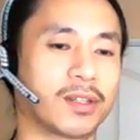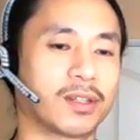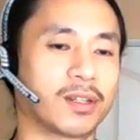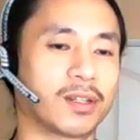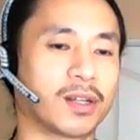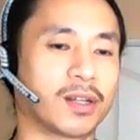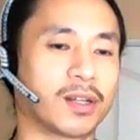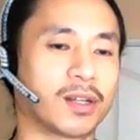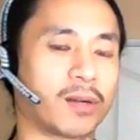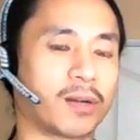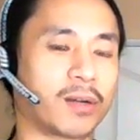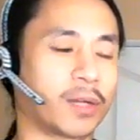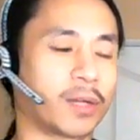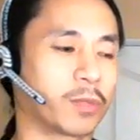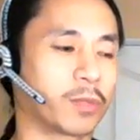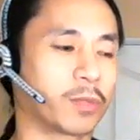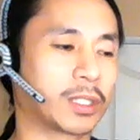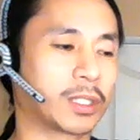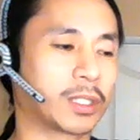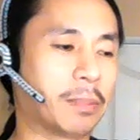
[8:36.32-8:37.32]
All right, and we're
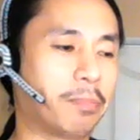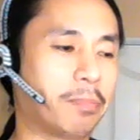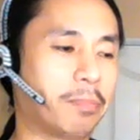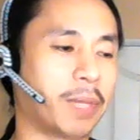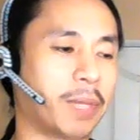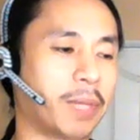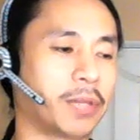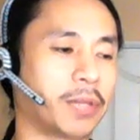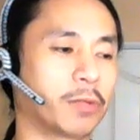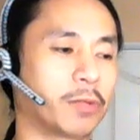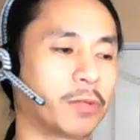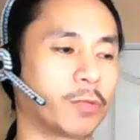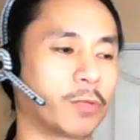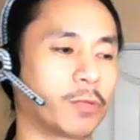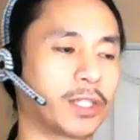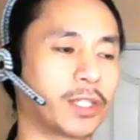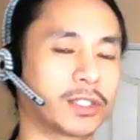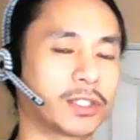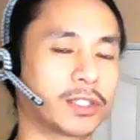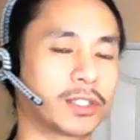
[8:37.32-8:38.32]
gonna bend the
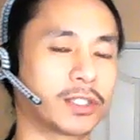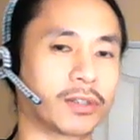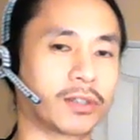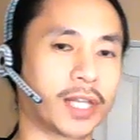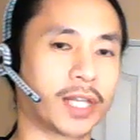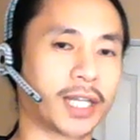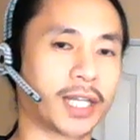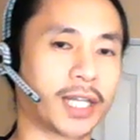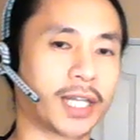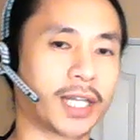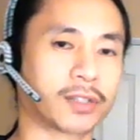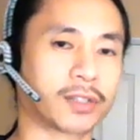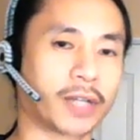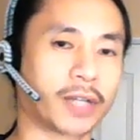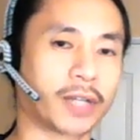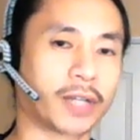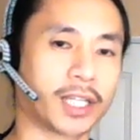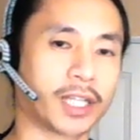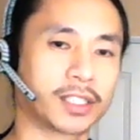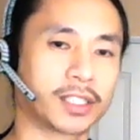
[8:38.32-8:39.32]
wrist so that our
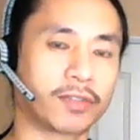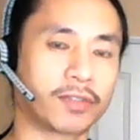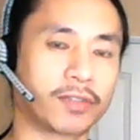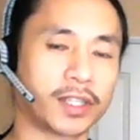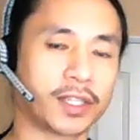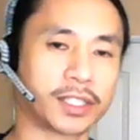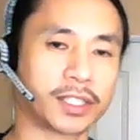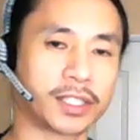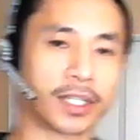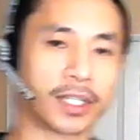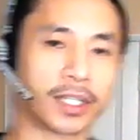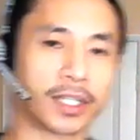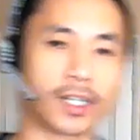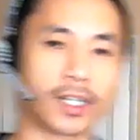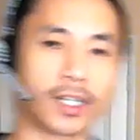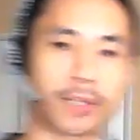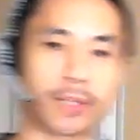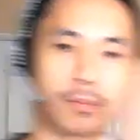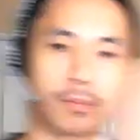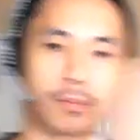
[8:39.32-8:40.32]
hand is facing
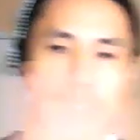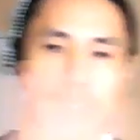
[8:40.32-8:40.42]
up,